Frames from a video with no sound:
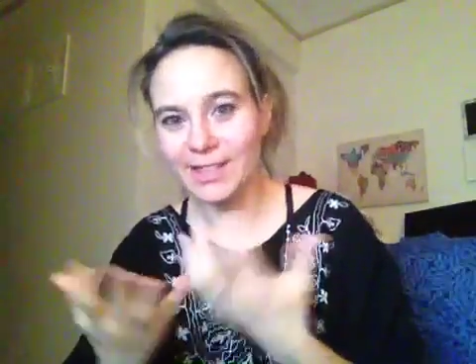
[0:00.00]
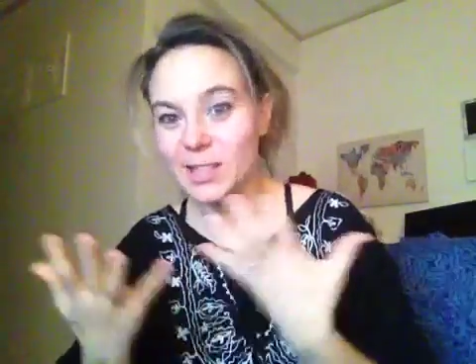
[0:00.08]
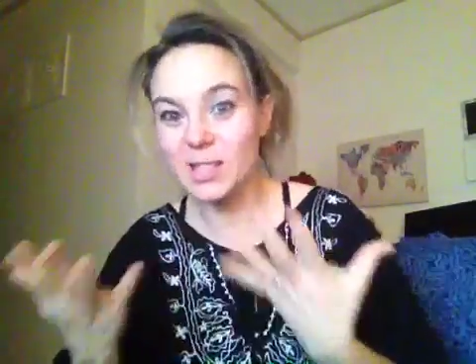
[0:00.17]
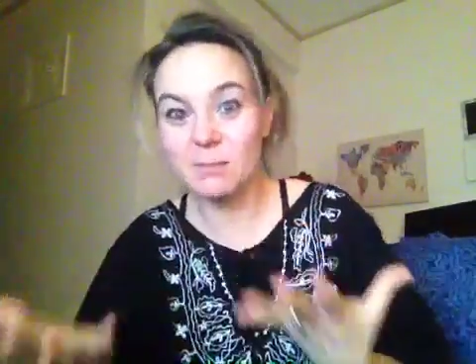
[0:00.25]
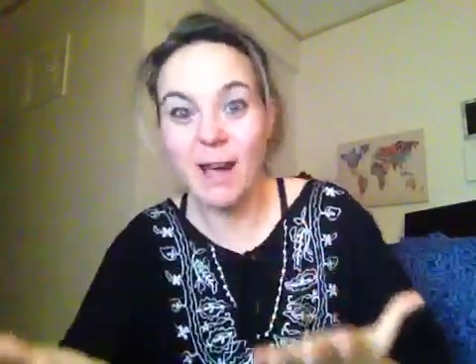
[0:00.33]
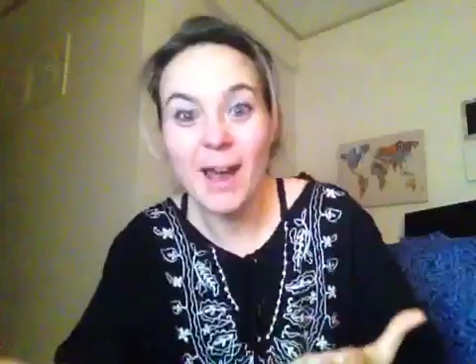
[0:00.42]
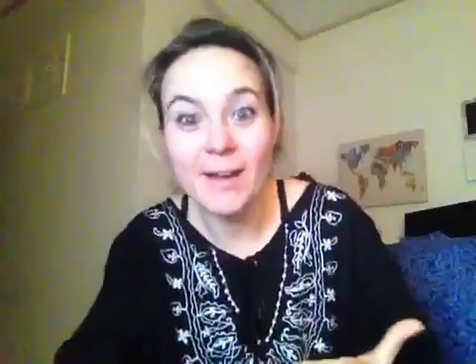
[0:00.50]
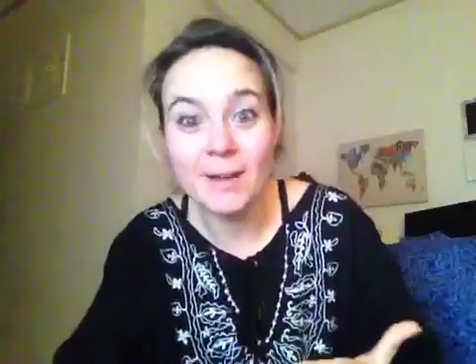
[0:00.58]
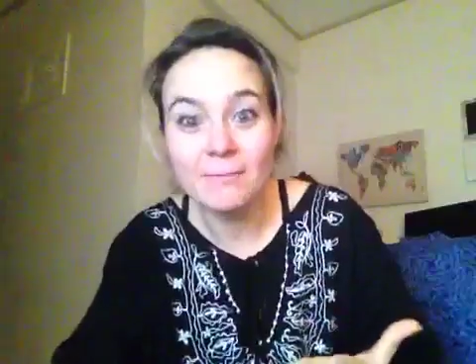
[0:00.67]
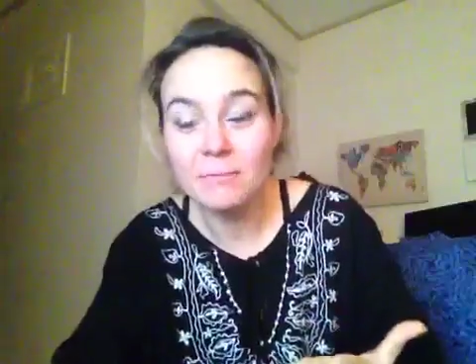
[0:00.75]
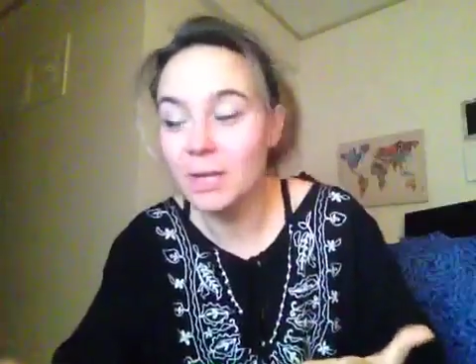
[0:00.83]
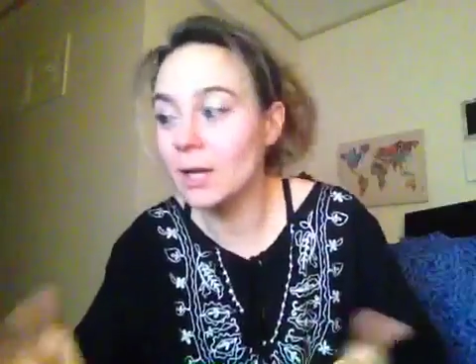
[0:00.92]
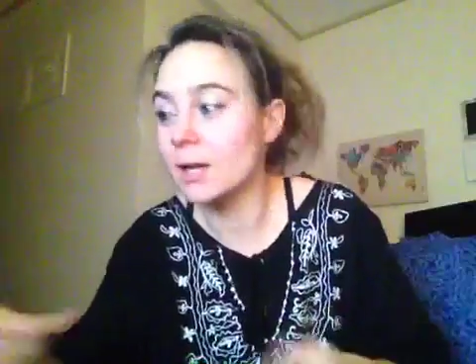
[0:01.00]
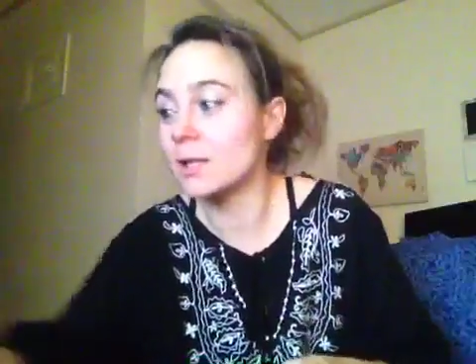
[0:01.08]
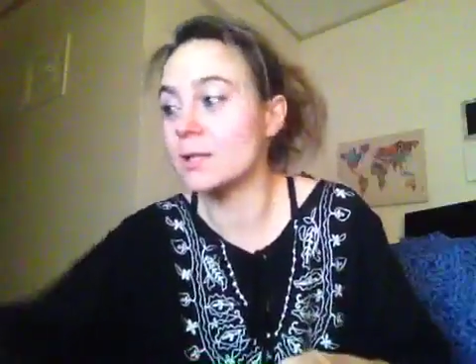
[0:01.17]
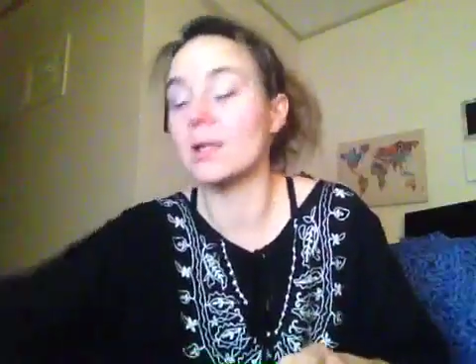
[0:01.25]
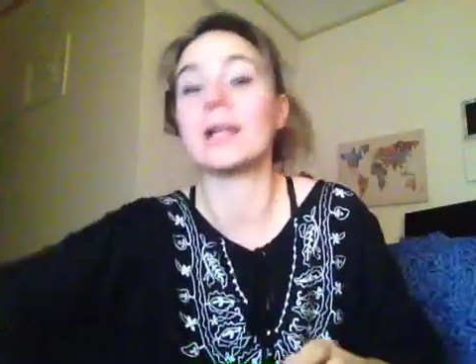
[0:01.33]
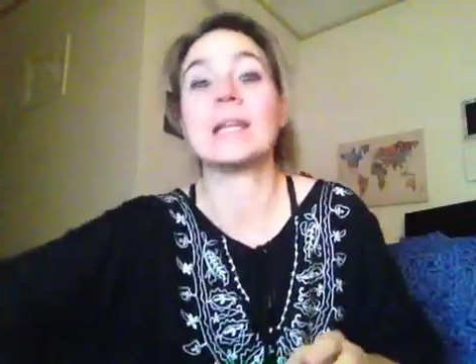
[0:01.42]
doesn't matter
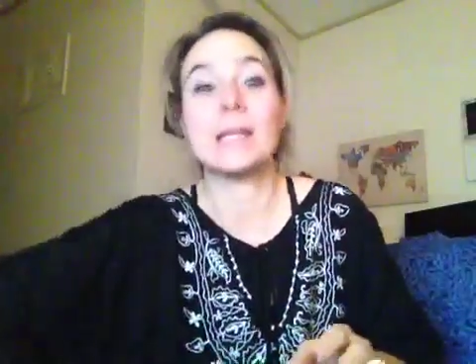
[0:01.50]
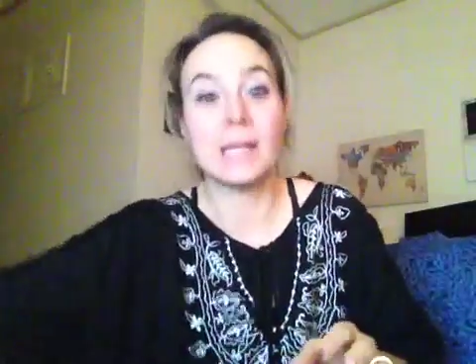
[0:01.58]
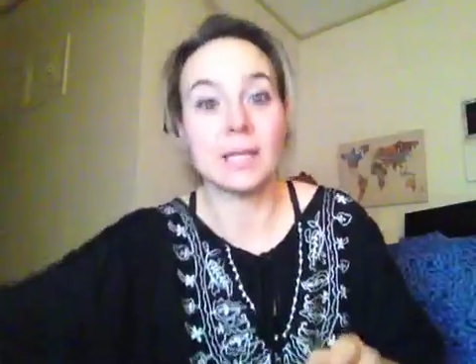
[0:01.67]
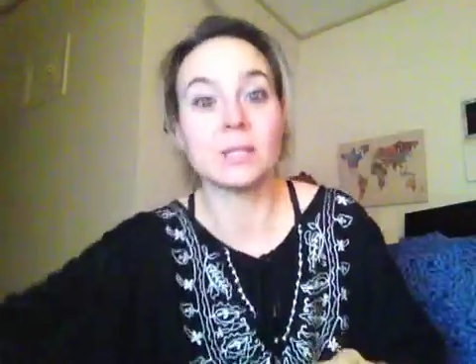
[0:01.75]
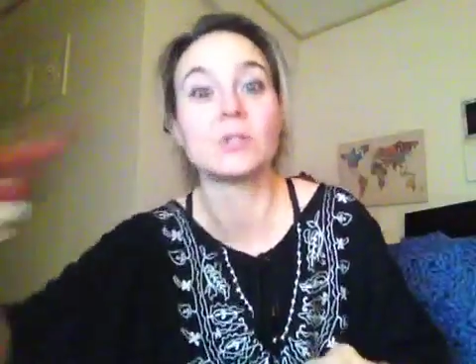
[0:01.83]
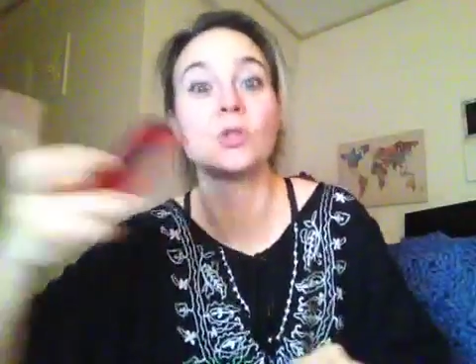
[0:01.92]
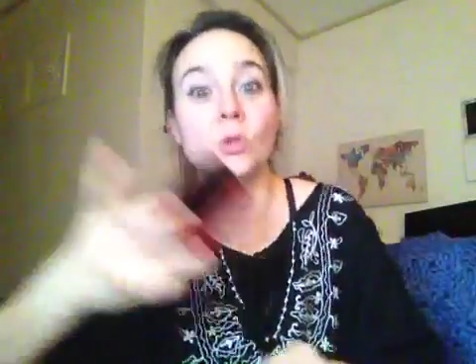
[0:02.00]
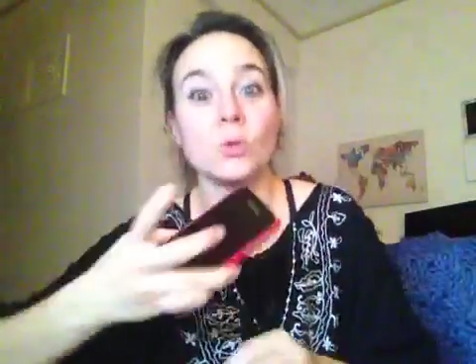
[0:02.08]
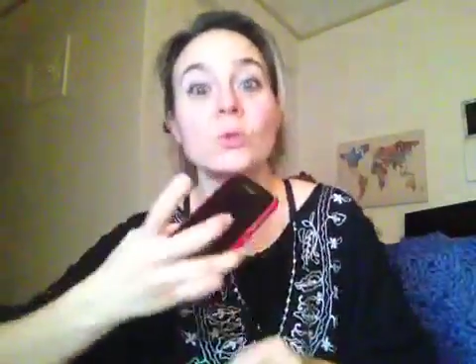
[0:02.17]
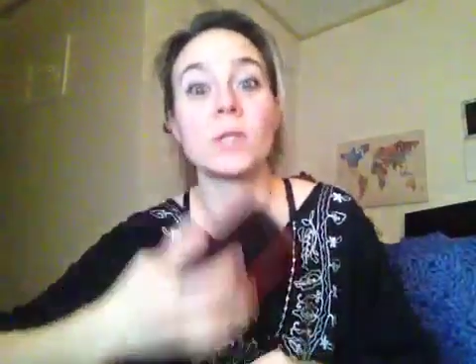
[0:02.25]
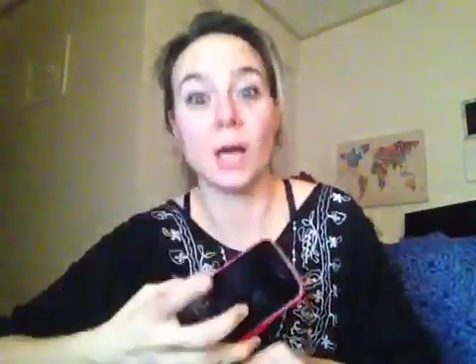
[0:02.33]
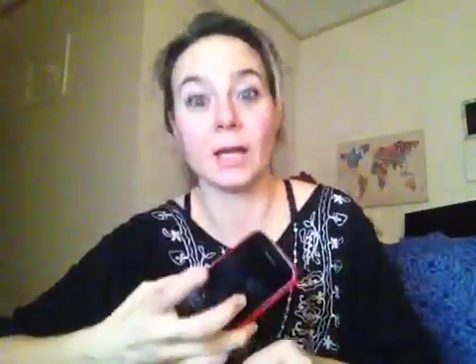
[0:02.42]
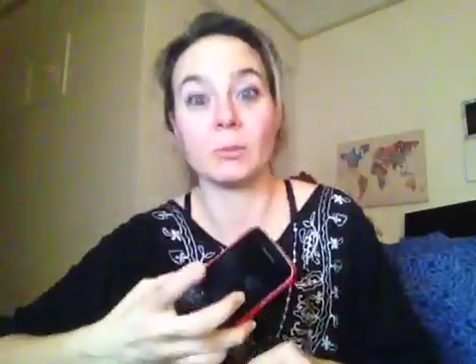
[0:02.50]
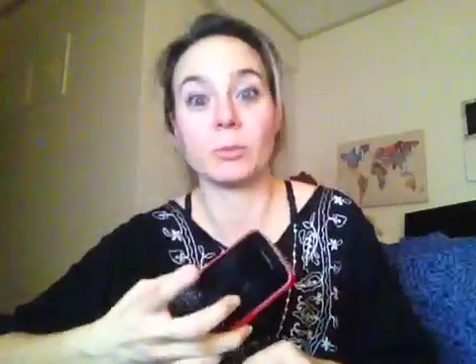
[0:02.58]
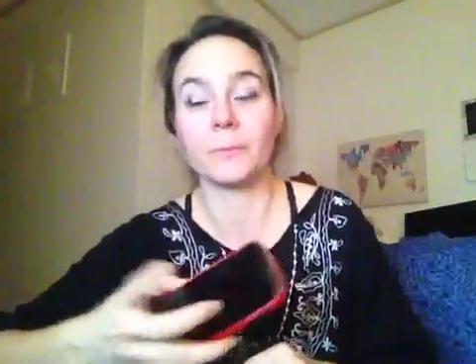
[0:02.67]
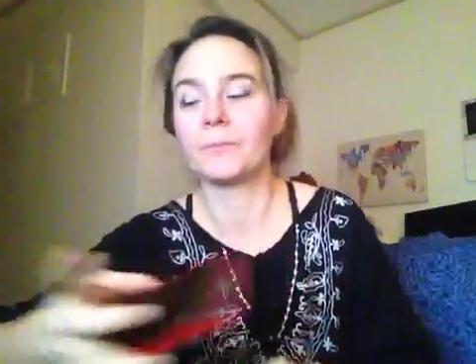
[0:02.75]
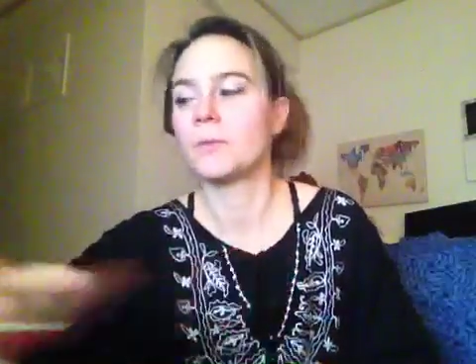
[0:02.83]
because I need to type.